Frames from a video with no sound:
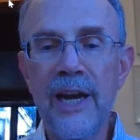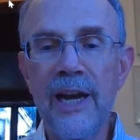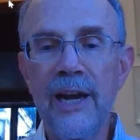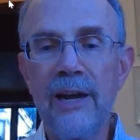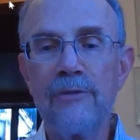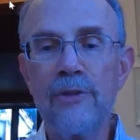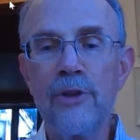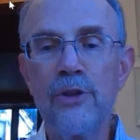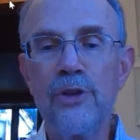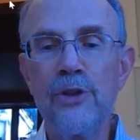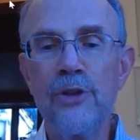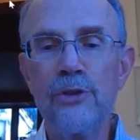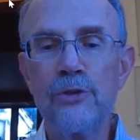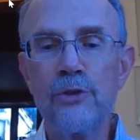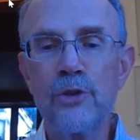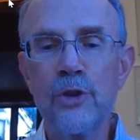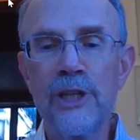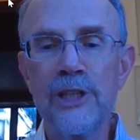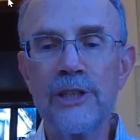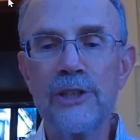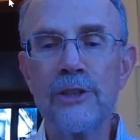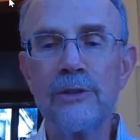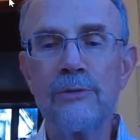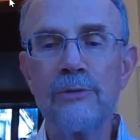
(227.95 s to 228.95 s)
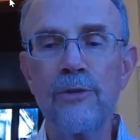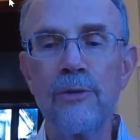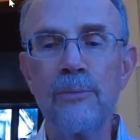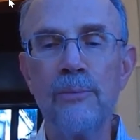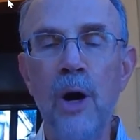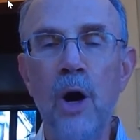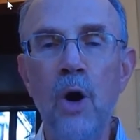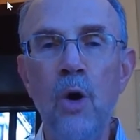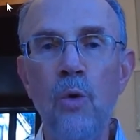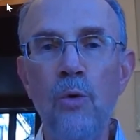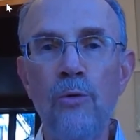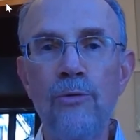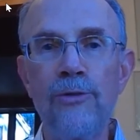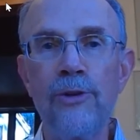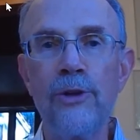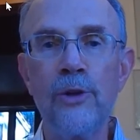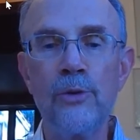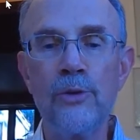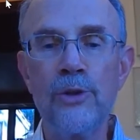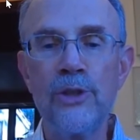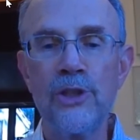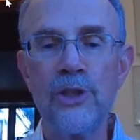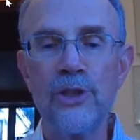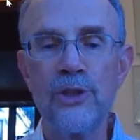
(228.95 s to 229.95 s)
we must have the
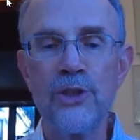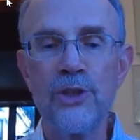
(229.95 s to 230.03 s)
nutrition